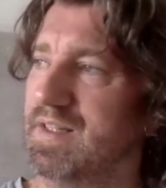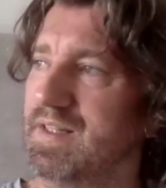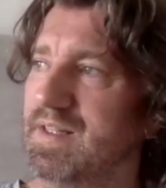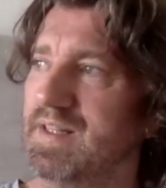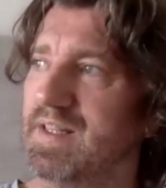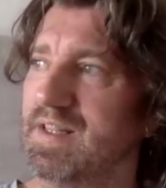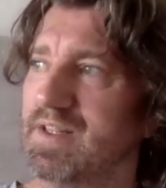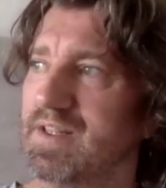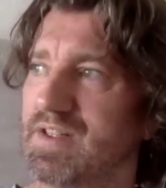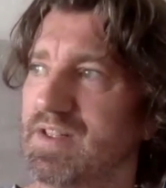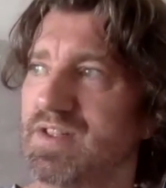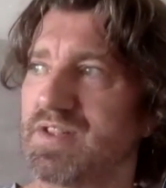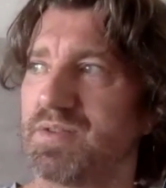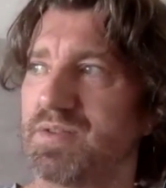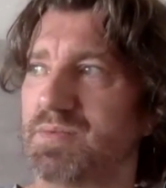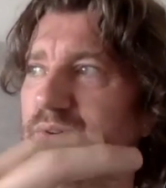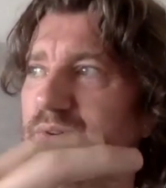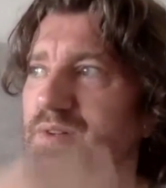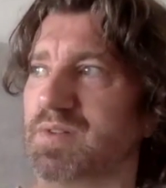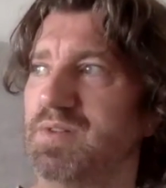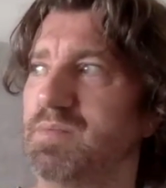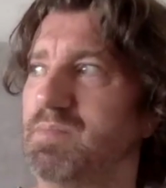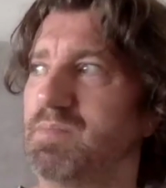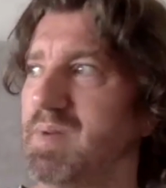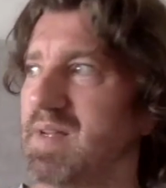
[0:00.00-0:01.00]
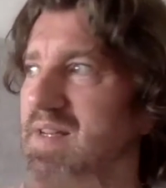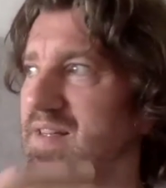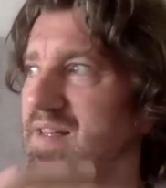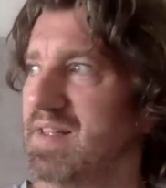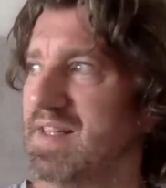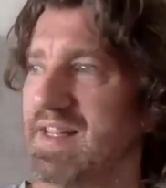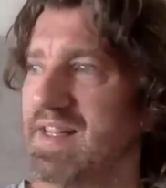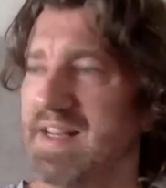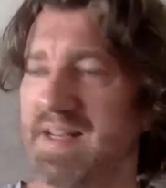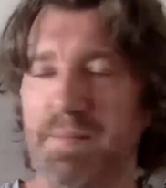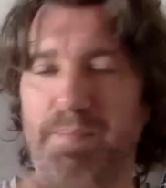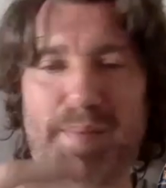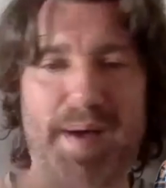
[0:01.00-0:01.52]
you know, someone who's been
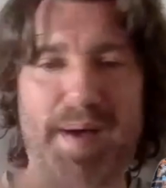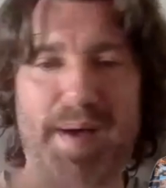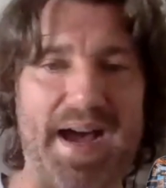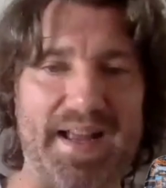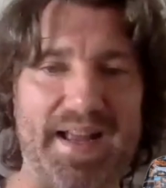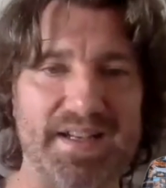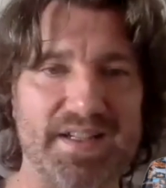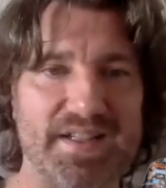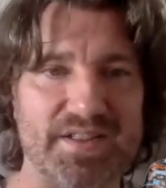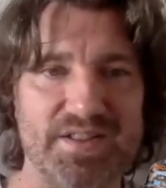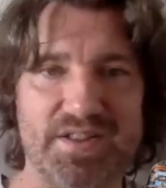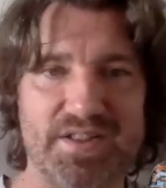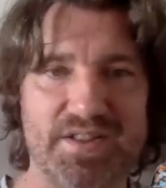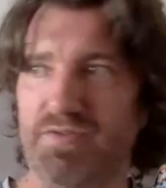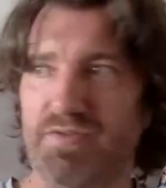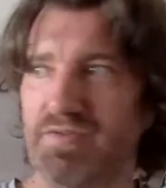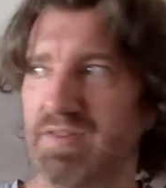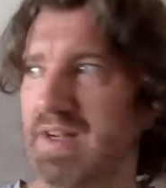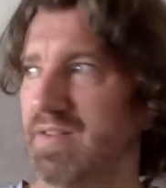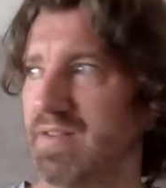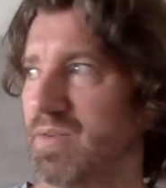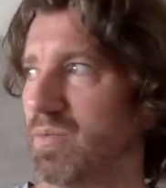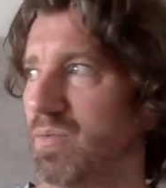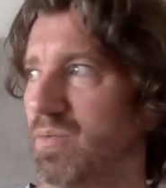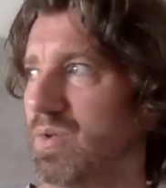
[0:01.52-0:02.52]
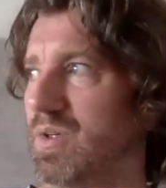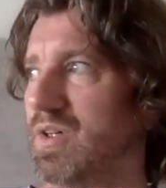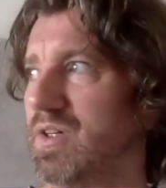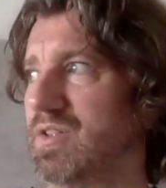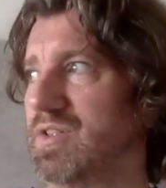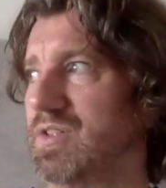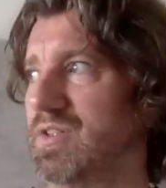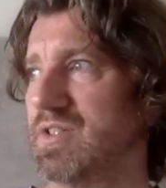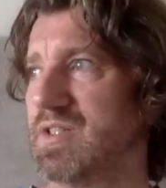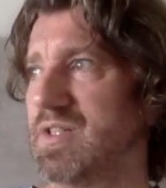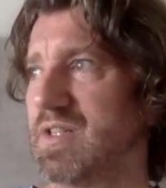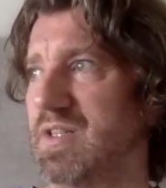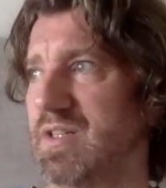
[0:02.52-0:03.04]
in a band and gone around the world
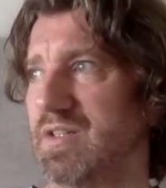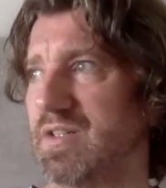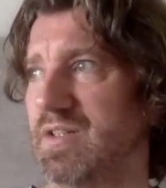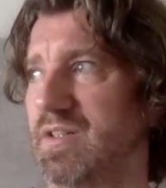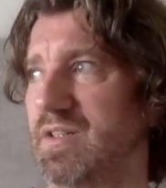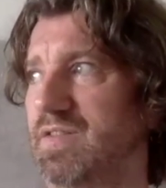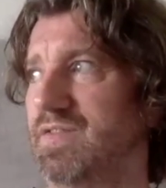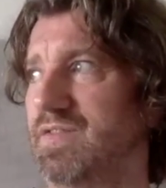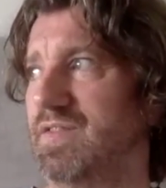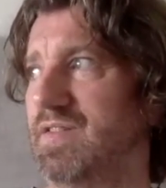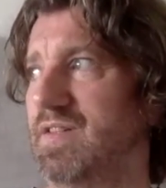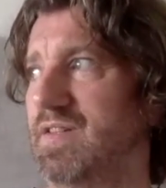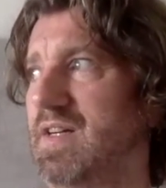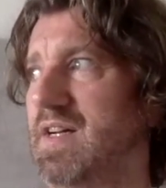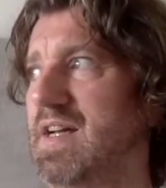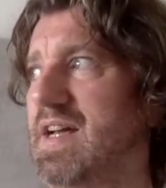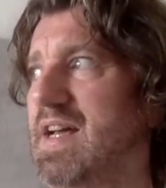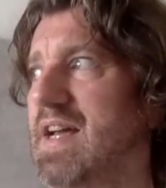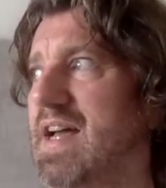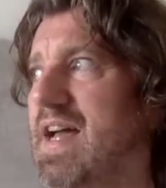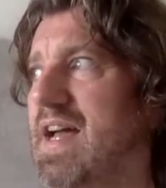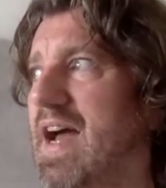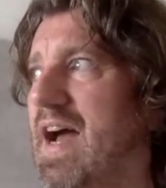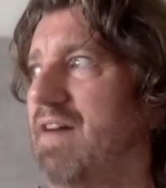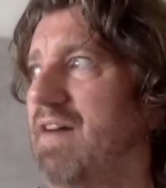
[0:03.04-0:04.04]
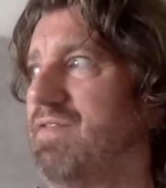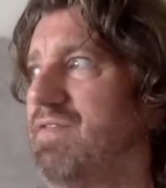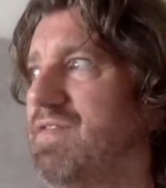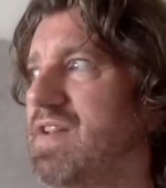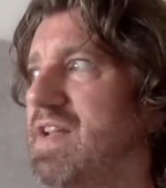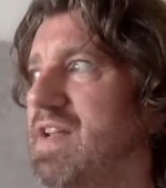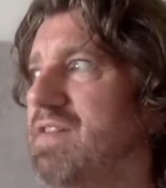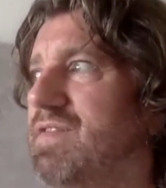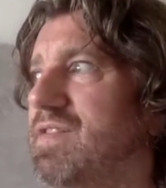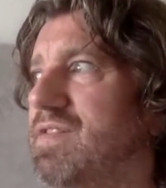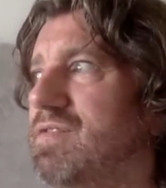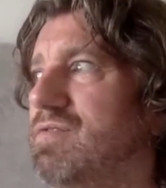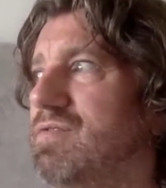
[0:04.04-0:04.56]
and stuff, I've
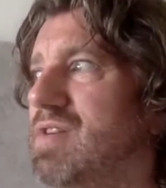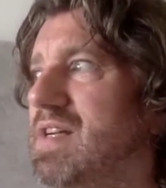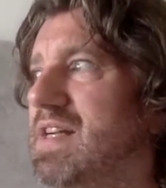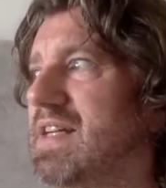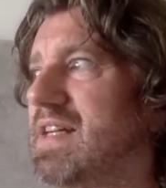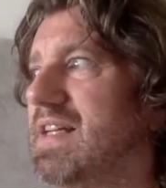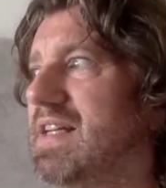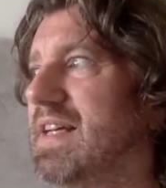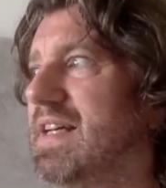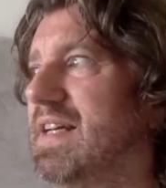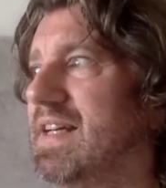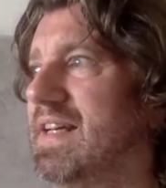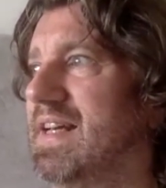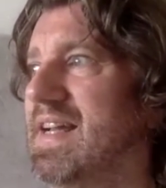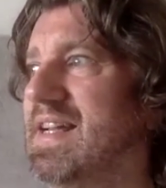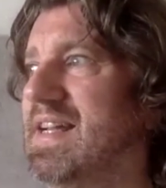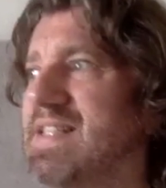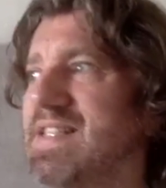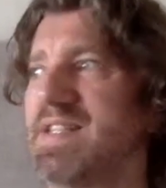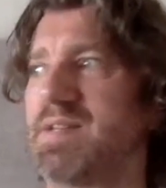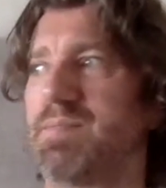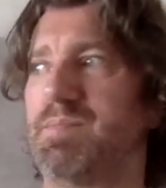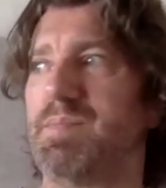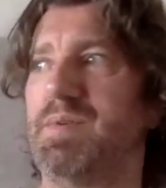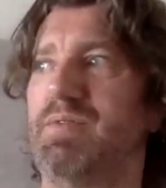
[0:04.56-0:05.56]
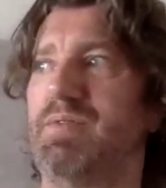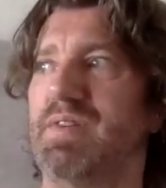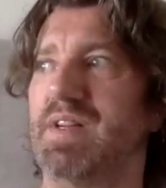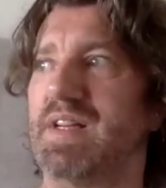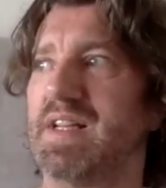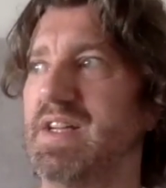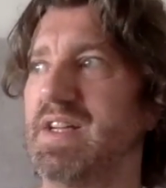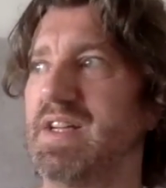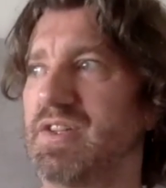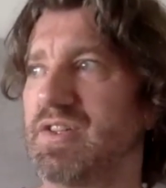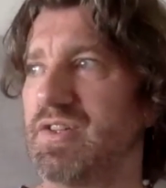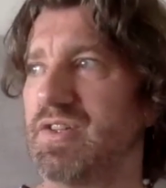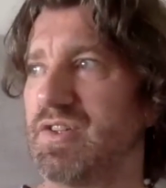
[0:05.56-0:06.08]
never really, intimate
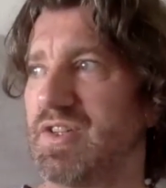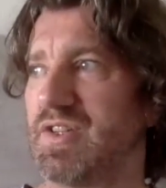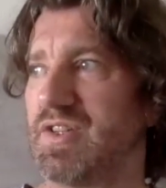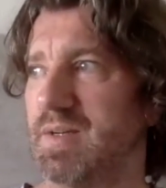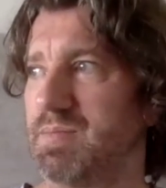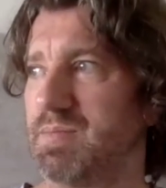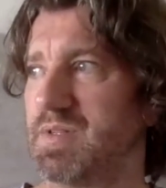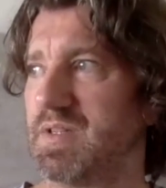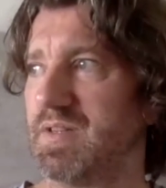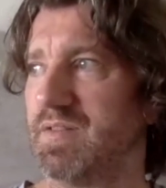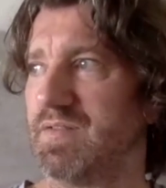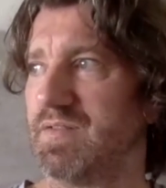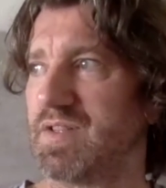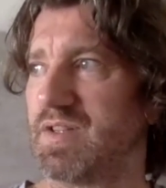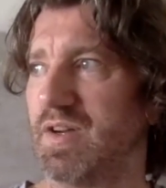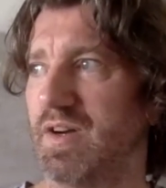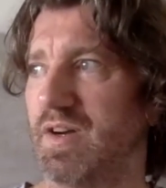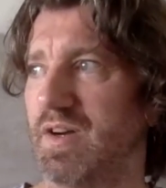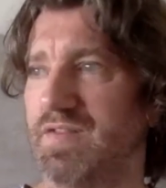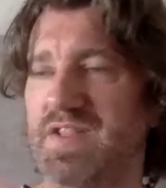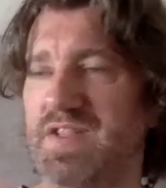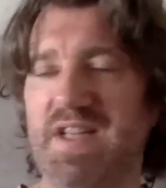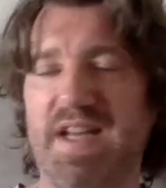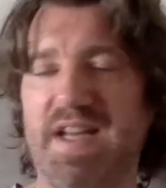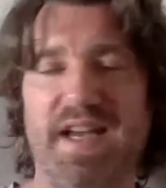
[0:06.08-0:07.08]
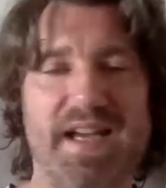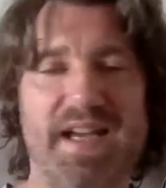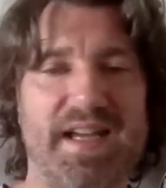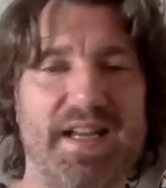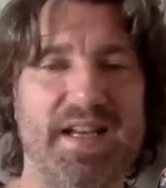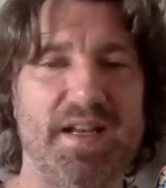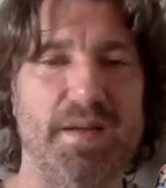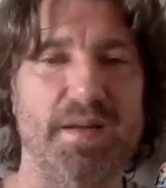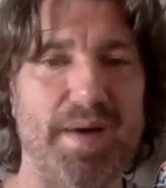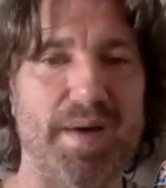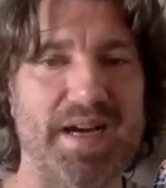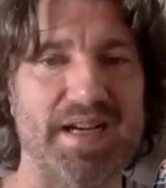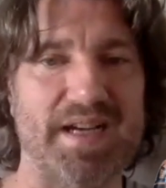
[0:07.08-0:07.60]
relationships have sort of taken
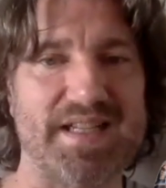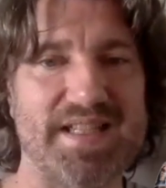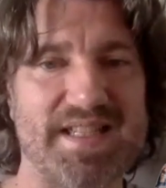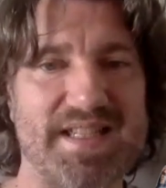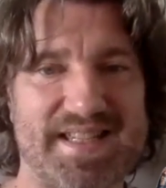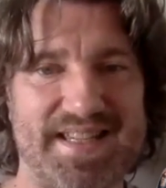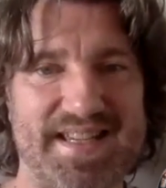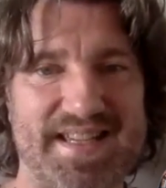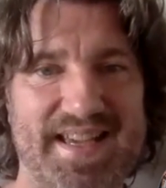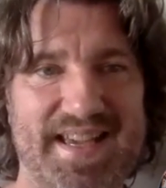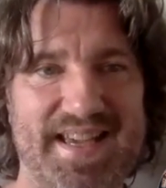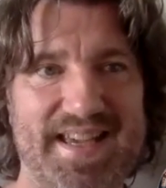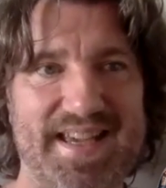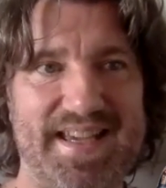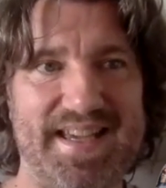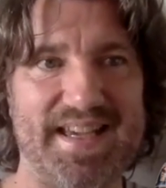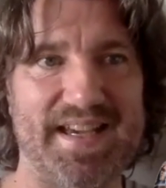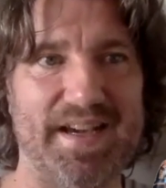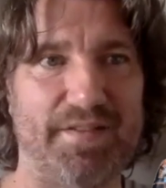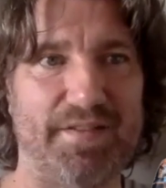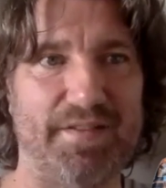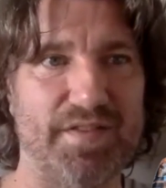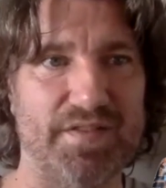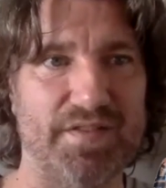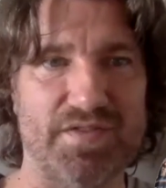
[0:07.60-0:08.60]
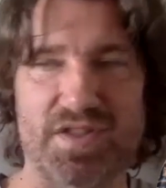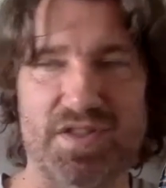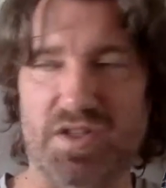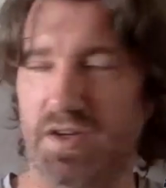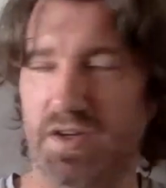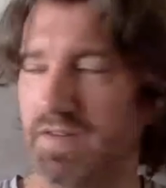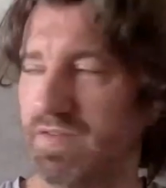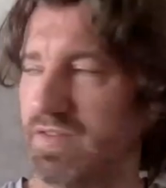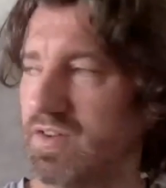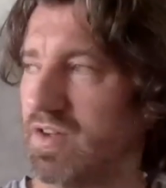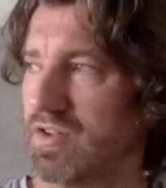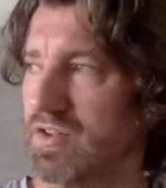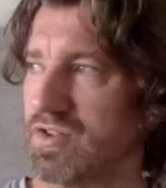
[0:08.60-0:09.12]
a back seat. I've sort
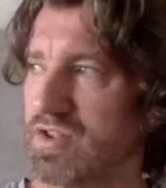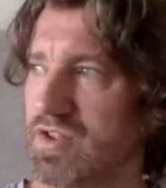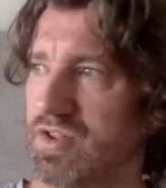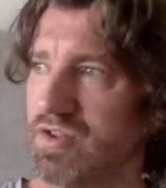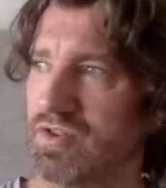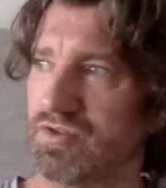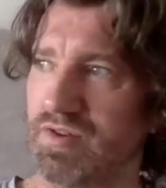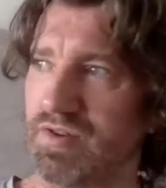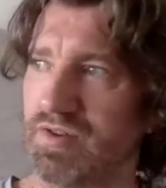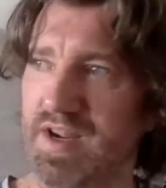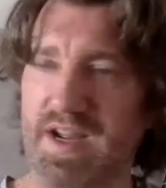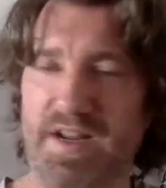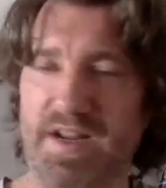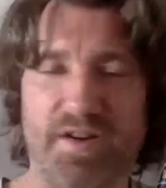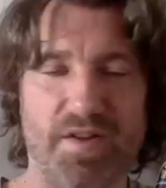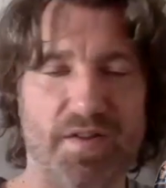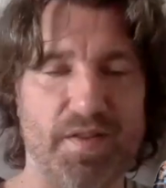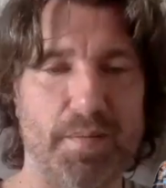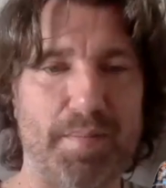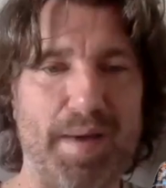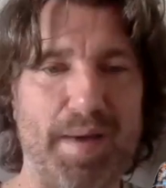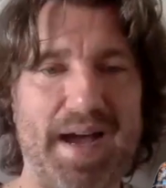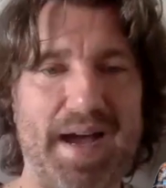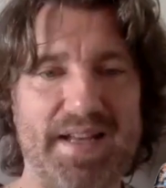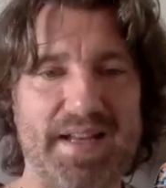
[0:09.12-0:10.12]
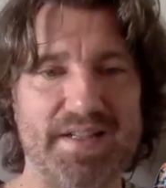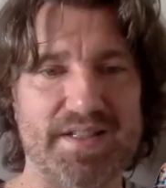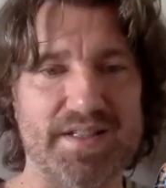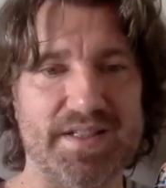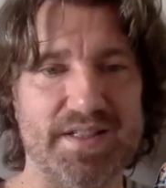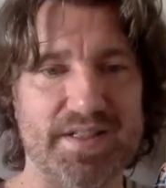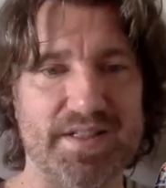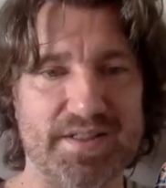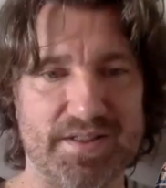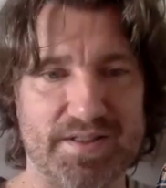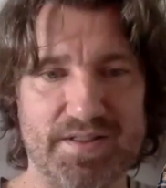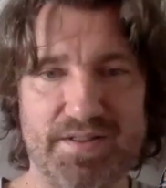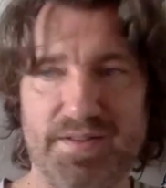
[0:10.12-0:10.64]
of concentrated on the band, you
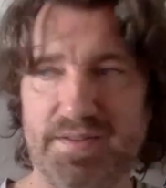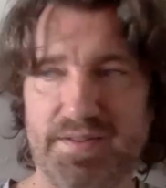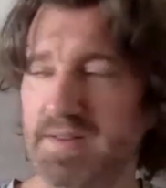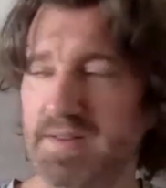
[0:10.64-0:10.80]
know,